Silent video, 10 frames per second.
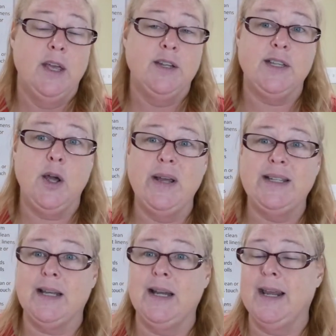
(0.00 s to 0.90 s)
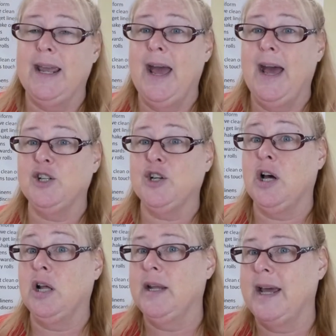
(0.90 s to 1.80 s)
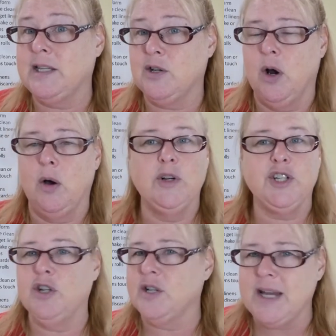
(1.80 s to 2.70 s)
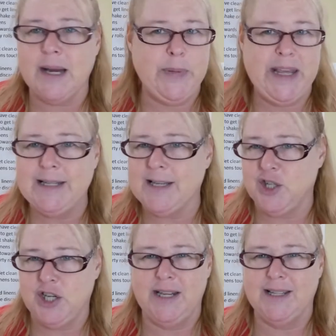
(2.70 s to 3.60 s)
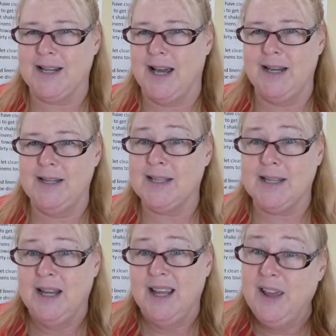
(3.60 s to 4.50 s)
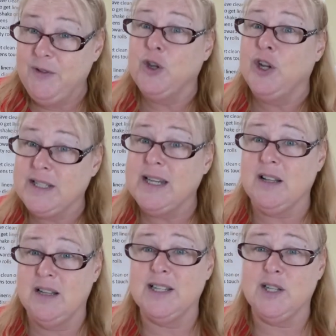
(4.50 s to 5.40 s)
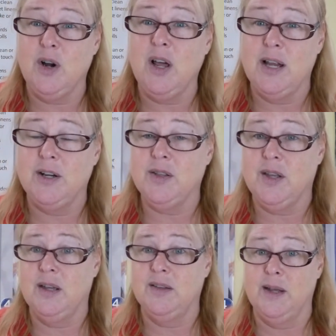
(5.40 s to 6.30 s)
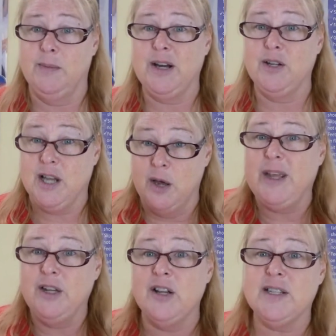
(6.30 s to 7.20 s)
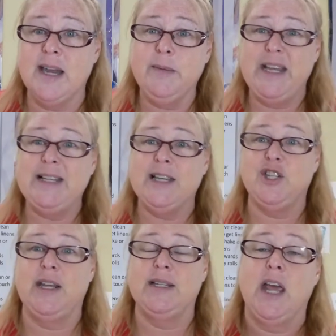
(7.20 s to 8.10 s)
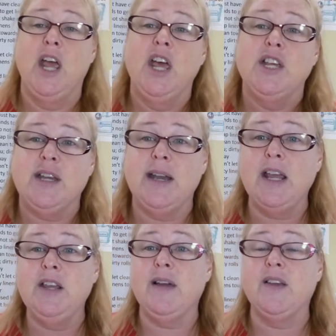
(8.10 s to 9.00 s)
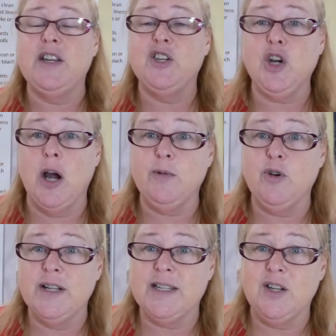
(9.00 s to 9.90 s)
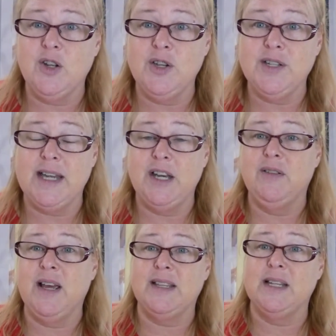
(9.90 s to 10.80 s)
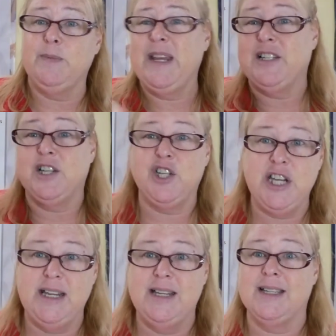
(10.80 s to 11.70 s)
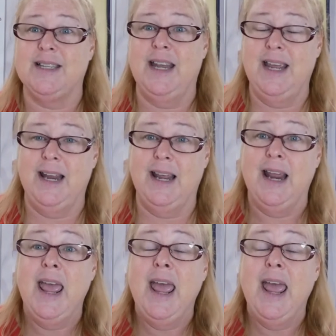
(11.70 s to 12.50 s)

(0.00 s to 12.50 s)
So it's going to catch cholesterol, which looks like pizza cheese, guys. If you looked at cholesterol under the, the microscope, it looks like pizza cheese. So now you've got these sharp crystals and you've got this pizza cheese in it.